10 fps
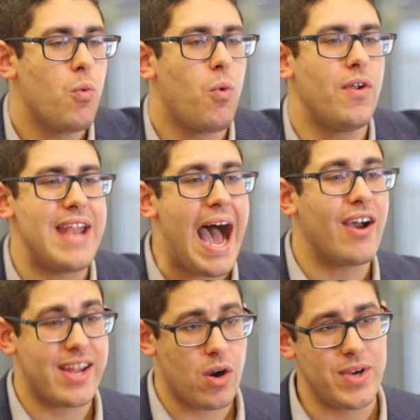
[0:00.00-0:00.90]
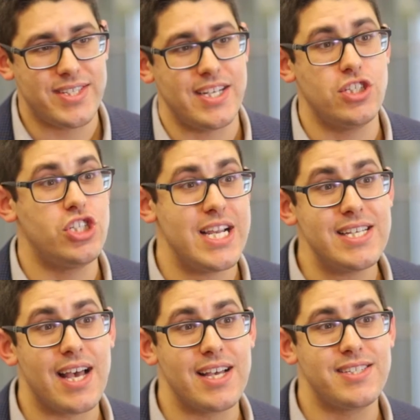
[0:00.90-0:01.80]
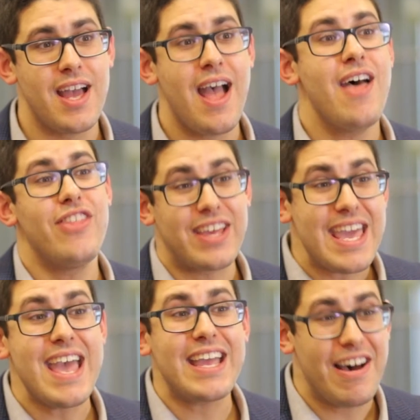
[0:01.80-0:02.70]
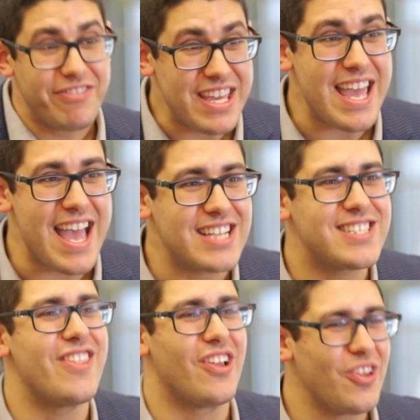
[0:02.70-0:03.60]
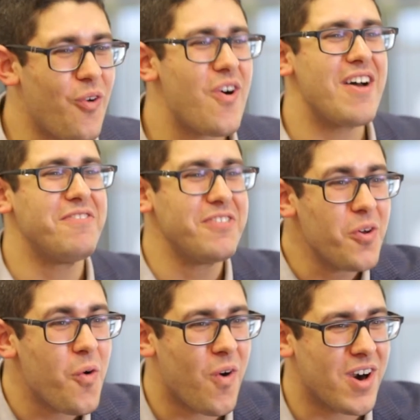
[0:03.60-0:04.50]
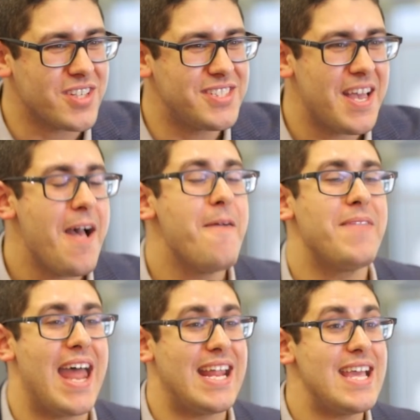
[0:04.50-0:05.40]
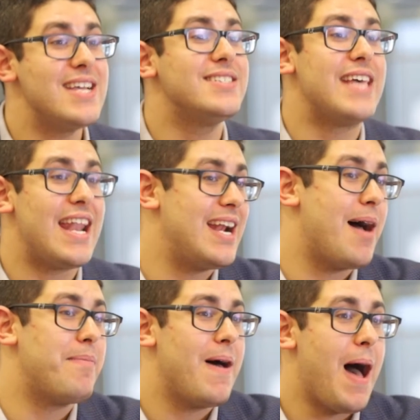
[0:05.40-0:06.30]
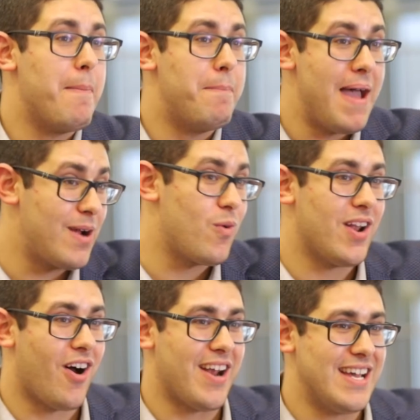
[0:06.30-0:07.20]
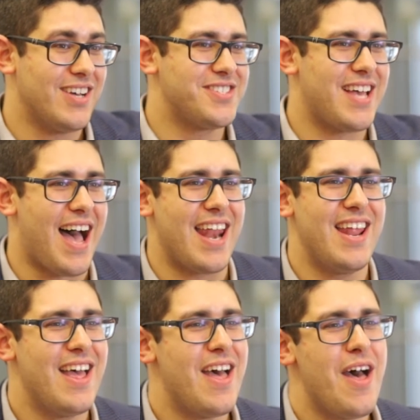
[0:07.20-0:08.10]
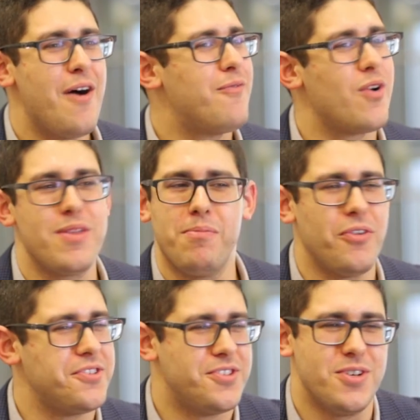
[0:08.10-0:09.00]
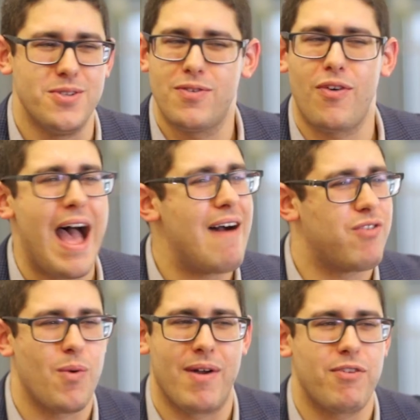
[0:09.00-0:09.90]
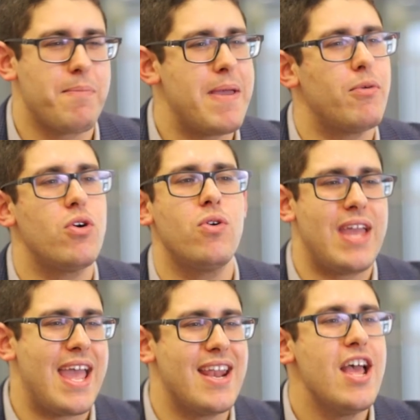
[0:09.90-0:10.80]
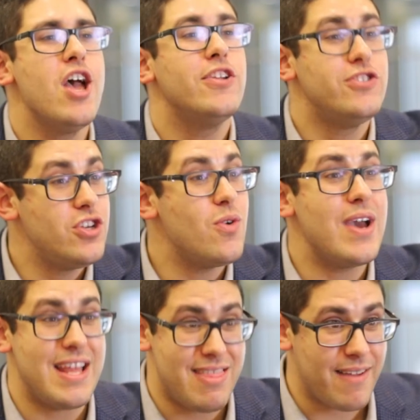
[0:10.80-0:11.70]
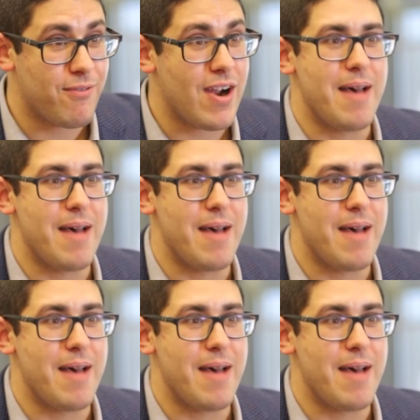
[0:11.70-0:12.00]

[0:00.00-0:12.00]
Well, now here we see Jesus, the King of Kings and the Lord of Lords, and he is setting up a banquet on a hillside for the multitudes, for everyone, for people who can't do anything for